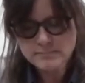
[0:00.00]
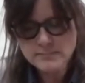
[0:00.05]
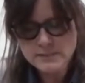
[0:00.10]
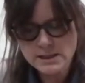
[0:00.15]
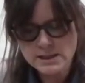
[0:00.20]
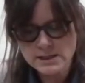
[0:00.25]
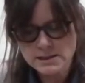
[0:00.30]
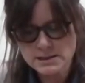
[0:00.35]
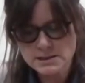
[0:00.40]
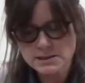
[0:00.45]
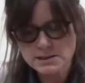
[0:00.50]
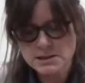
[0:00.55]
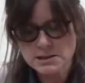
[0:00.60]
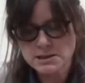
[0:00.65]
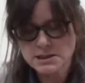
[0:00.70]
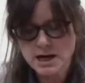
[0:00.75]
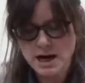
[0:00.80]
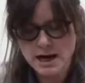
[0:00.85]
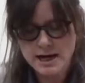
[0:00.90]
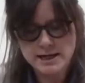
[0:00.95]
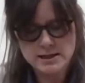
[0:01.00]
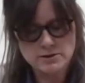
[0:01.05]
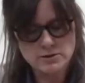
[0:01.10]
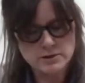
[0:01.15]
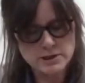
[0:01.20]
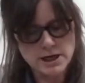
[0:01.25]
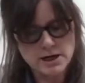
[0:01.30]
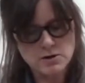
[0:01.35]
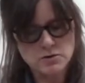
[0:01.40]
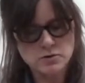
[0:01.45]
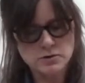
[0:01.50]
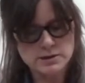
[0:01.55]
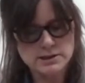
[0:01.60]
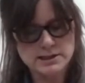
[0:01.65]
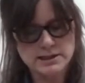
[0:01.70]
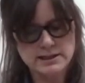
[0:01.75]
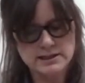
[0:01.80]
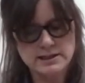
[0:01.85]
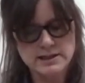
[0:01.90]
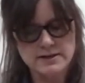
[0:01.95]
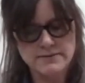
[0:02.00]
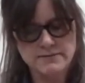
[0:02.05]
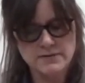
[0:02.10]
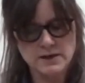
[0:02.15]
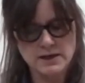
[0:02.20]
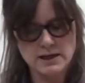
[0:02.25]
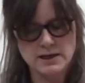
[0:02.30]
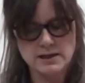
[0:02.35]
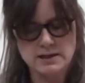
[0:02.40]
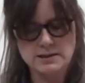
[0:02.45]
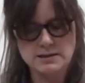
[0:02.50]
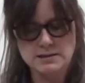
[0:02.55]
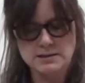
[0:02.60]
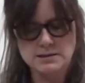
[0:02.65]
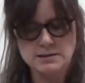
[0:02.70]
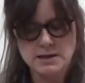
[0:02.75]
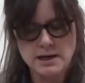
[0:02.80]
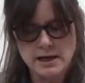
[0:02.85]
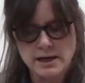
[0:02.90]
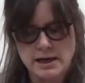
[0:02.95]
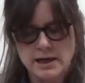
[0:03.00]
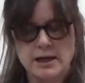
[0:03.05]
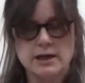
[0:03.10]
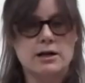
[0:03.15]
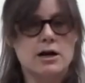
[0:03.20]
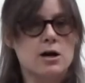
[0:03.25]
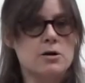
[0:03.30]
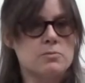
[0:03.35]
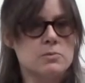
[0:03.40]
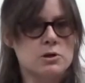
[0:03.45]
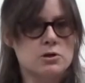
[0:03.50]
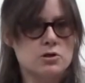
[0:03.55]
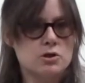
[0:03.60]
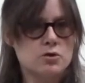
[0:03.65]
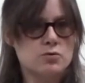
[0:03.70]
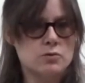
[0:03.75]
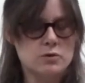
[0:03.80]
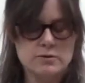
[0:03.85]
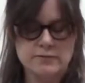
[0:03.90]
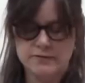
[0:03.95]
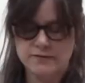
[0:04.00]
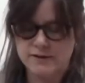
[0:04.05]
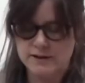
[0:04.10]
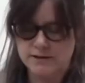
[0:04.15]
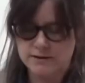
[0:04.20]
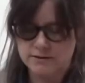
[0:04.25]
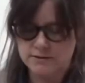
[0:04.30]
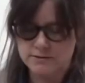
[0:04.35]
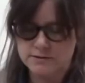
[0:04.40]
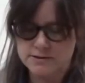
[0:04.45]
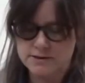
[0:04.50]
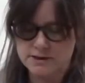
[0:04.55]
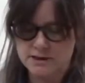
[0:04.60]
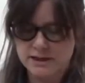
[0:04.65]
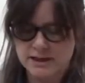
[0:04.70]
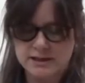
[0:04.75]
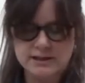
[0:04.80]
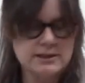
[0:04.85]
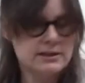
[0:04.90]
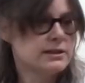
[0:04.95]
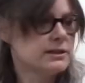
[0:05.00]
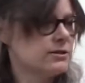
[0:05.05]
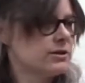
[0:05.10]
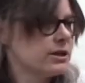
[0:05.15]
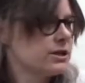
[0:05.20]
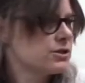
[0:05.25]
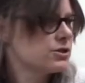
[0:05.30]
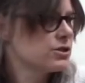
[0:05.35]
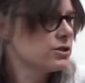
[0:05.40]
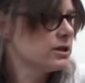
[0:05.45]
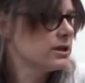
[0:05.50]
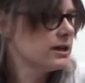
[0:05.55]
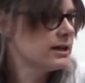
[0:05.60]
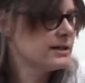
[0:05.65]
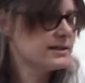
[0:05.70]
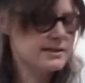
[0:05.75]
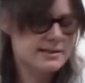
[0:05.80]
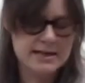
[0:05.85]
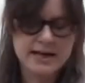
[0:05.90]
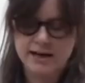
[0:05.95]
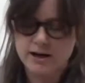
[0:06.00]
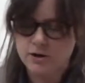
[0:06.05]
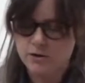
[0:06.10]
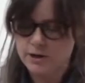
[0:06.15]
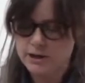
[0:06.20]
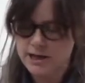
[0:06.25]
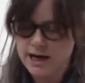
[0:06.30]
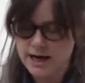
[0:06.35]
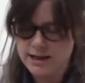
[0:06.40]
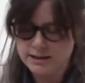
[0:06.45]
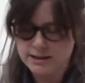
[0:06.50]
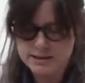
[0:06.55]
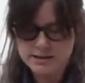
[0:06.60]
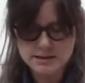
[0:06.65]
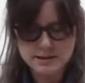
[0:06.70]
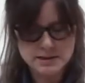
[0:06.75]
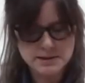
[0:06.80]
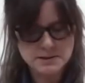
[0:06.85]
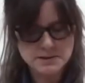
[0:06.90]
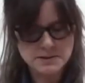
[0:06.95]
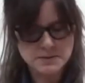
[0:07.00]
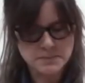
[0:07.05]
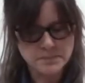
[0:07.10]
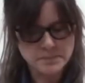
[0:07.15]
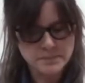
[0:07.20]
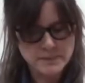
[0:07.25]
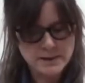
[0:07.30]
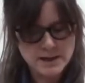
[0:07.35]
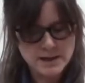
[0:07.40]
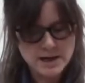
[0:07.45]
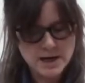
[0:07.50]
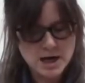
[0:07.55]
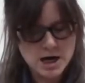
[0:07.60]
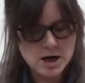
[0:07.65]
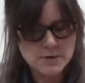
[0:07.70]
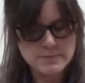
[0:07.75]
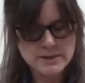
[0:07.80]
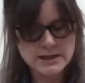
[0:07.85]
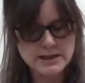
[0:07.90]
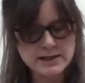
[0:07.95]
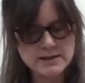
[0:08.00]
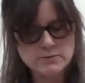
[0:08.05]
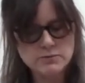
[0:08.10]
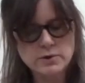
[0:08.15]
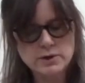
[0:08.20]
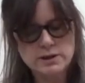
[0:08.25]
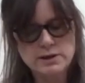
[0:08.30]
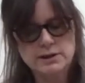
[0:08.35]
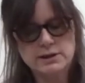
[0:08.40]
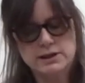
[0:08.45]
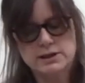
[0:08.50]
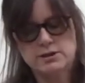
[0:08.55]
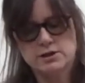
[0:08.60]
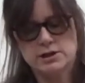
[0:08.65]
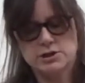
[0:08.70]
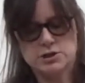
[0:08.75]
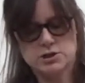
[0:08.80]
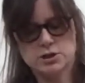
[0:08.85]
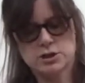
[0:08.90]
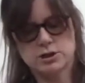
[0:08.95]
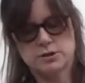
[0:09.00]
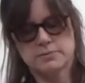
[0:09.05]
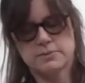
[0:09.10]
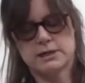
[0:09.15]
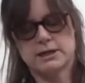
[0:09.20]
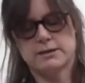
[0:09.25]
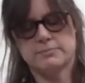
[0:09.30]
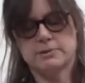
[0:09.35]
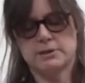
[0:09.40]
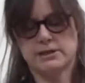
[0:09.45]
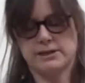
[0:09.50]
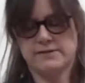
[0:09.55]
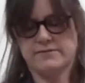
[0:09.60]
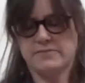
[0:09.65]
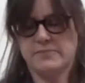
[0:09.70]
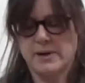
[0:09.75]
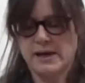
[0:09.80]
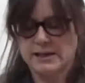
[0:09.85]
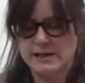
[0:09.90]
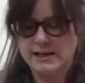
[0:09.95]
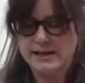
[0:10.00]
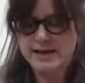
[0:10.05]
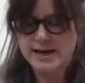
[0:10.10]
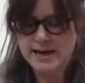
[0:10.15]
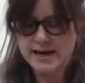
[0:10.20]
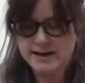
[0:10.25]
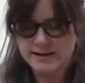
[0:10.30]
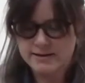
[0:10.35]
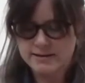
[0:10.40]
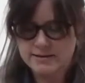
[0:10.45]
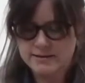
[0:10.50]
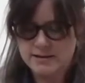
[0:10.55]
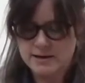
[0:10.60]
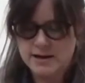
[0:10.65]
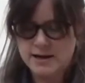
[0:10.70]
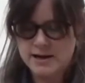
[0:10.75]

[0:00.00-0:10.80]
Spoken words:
It is a title that holds significance in our mutual fields, literature and psychoanalysis. I'll begin with literature, but I believe by the end,